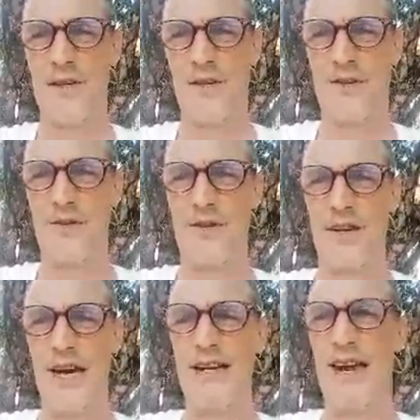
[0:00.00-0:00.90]
or they
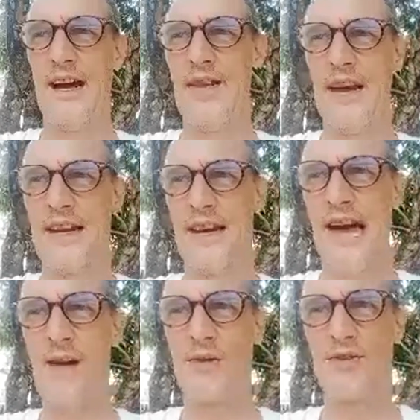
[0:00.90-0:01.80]
had a
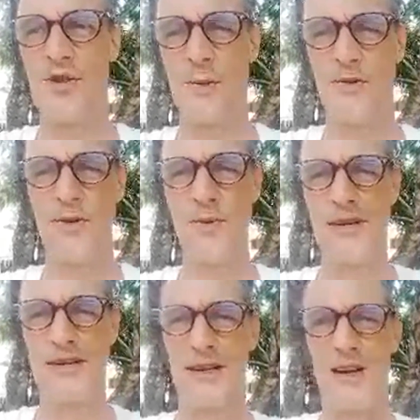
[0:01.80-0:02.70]
hailstorm a few
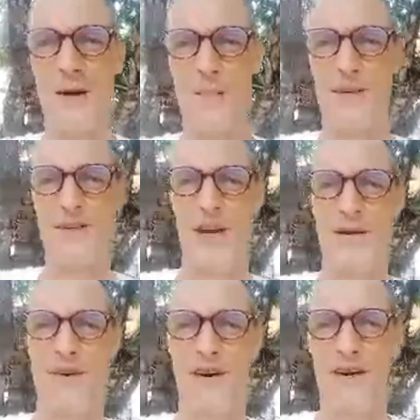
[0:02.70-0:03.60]
weeks ago up in Chiang
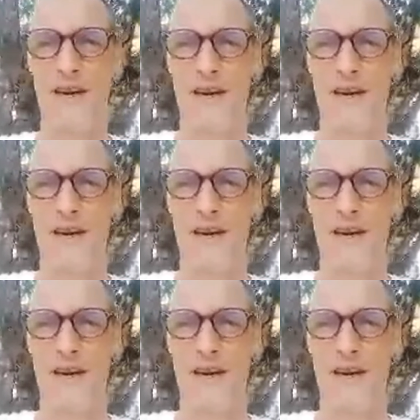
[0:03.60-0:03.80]
Mai.